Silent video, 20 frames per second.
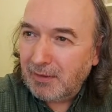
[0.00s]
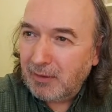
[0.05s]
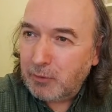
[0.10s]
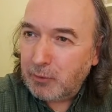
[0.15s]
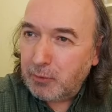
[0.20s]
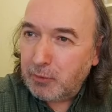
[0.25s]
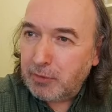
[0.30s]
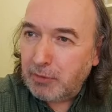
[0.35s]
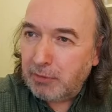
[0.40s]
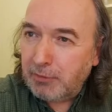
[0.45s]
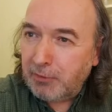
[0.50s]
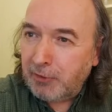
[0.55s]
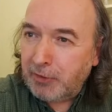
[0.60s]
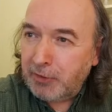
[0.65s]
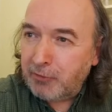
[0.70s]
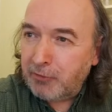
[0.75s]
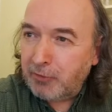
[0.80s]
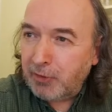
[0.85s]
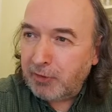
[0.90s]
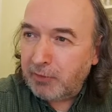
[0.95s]
There's also a very
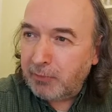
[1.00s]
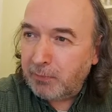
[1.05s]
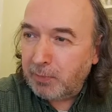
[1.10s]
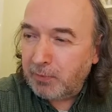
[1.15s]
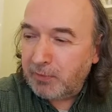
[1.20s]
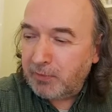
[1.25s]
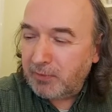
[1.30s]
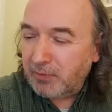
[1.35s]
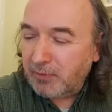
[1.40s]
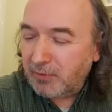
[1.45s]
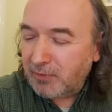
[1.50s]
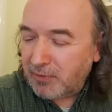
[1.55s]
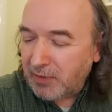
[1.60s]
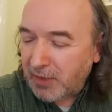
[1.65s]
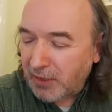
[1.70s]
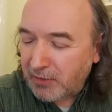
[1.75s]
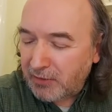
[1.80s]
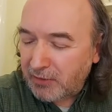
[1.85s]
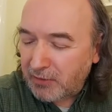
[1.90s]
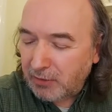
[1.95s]
strong
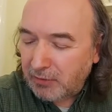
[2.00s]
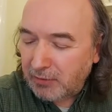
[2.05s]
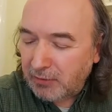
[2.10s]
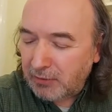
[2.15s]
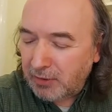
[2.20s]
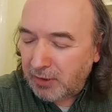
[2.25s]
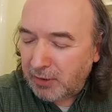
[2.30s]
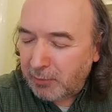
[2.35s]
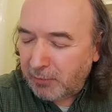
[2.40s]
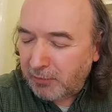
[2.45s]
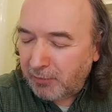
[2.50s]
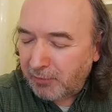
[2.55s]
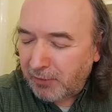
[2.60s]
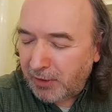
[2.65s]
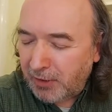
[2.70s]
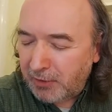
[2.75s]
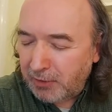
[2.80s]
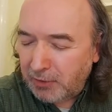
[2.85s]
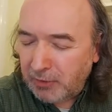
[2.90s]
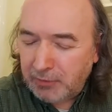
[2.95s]
sense of
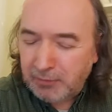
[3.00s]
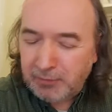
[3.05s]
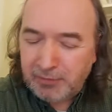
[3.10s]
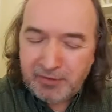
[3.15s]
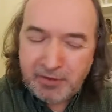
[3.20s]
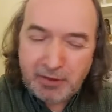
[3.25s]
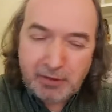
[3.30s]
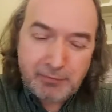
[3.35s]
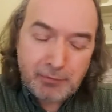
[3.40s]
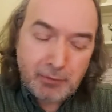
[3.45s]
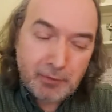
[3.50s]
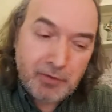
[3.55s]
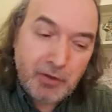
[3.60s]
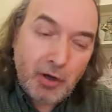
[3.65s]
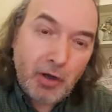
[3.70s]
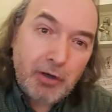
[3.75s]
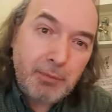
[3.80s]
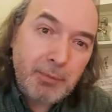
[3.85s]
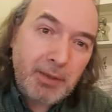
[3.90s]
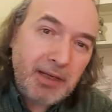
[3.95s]
thread of
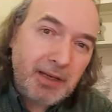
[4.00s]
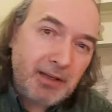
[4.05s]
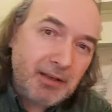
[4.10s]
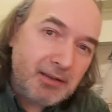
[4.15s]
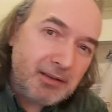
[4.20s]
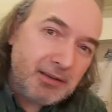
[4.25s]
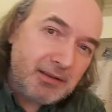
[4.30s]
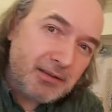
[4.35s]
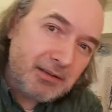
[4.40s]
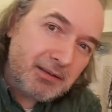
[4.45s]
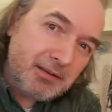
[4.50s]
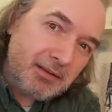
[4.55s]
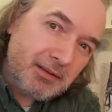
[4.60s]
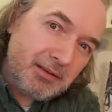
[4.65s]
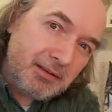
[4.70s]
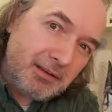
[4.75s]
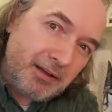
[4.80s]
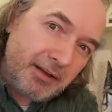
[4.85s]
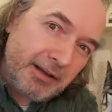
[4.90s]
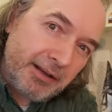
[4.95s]
self-autonomy
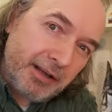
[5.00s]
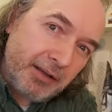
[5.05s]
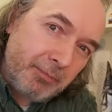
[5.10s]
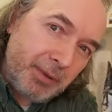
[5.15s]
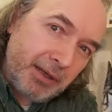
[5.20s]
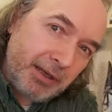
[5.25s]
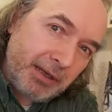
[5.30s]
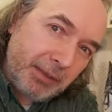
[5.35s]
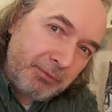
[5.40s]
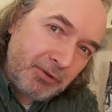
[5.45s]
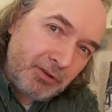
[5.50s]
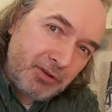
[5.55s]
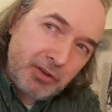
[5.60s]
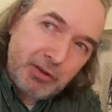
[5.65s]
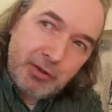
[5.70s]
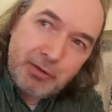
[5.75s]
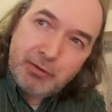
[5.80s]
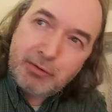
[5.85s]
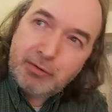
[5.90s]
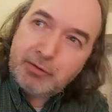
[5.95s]
and it being able to
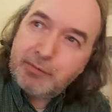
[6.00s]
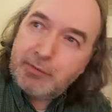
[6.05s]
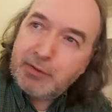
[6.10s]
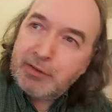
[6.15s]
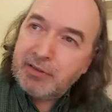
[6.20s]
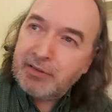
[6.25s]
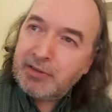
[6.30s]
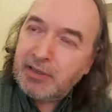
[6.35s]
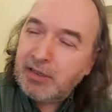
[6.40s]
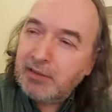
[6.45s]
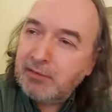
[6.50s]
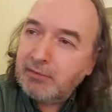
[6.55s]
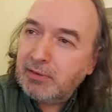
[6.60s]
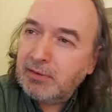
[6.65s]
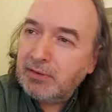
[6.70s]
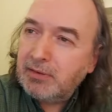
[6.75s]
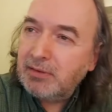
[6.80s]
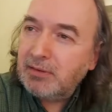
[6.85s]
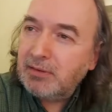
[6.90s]
choose for yourself.